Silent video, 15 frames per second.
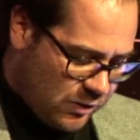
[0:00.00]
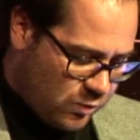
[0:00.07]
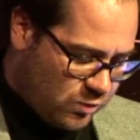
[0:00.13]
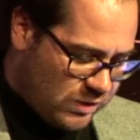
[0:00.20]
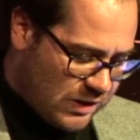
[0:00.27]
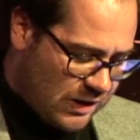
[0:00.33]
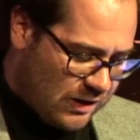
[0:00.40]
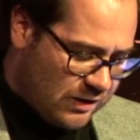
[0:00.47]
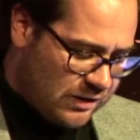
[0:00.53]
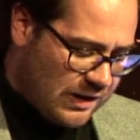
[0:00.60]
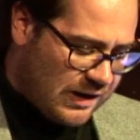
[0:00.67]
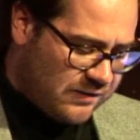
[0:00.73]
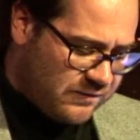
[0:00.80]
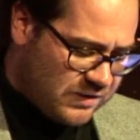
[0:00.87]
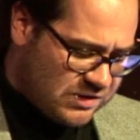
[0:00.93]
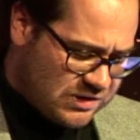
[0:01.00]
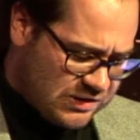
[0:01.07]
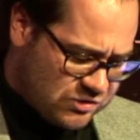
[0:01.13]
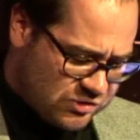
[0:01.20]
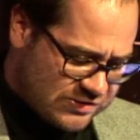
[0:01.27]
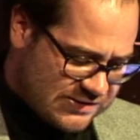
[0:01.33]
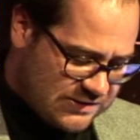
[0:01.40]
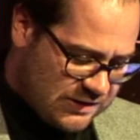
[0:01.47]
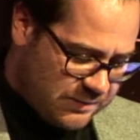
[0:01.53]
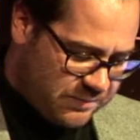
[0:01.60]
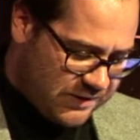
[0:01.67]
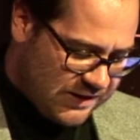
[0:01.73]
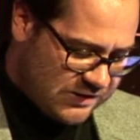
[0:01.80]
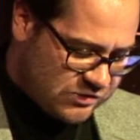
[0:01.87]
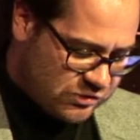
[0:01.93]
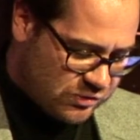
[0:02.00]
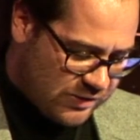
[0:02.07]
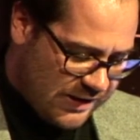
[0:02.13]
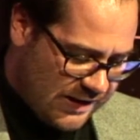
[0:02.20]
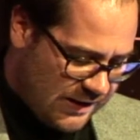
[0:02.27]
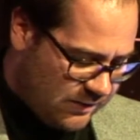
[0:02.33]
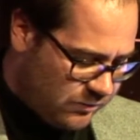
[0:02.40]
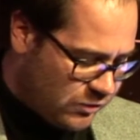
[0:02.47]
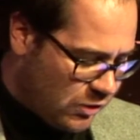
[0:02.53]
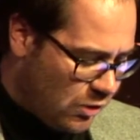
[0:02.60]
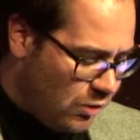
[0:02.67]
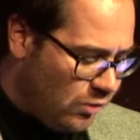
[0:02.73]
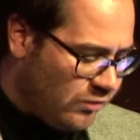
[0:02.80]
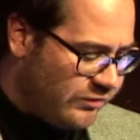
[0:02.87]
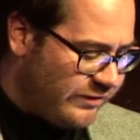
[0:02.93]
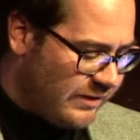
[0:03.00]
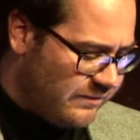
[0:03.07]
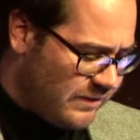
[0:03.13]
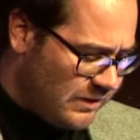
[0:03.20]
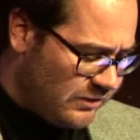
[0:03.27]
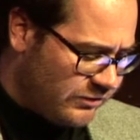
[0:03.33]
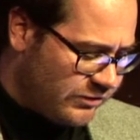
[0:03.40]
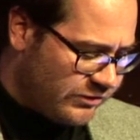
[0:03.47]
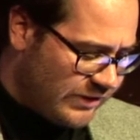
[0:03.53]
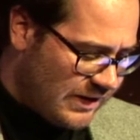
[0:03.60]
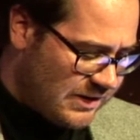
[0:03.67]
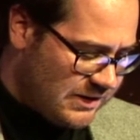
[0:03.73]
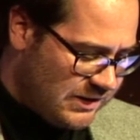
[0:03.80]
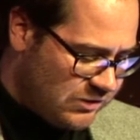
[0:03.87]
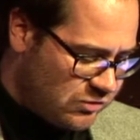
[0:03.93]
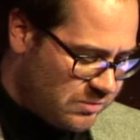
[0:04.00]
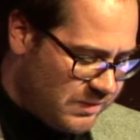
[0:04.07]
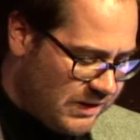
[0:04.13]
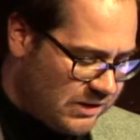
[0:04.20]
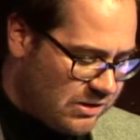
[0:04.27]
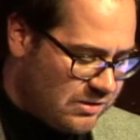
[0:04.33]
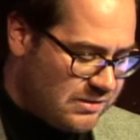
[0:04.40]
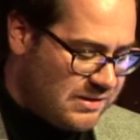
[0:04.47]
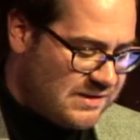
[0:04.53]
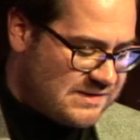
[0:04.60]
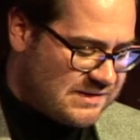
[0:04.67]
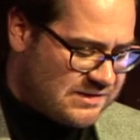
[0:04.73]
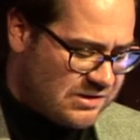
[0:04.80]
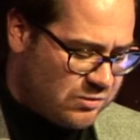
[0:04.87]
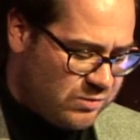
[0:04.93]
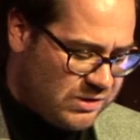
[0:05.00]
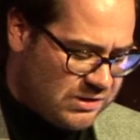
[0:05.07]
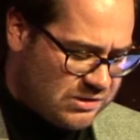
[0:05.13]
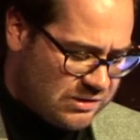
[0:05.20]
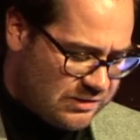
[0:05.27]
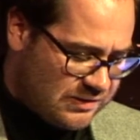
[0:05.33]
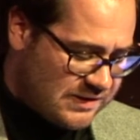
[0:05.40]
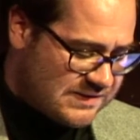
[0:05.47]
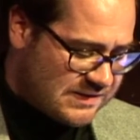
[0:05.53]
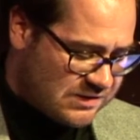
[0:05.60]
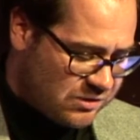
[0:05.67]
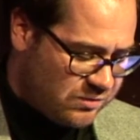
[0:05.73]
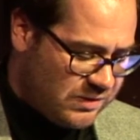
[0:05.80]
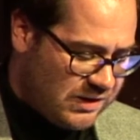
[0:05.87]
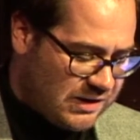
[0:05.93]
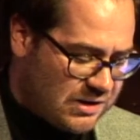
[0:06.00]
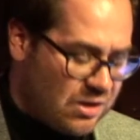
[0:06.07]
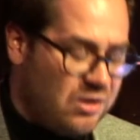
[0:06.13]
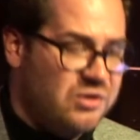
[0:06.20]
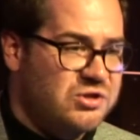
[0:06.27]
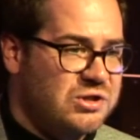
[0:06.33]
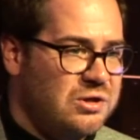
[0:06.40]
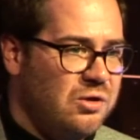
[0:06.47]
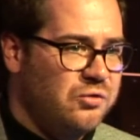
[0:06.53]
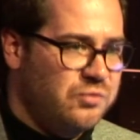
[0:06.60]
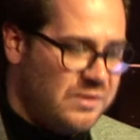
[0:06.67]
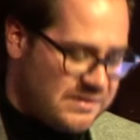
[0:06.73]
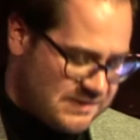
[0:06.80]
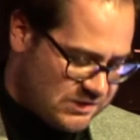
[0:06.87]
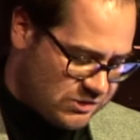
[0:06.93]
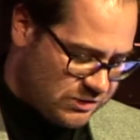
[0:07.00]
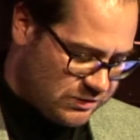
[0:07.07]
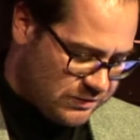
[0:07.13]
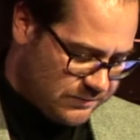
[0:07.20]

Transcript: we are advantageously placed to help the whole civil society to make a necessary ecological transition.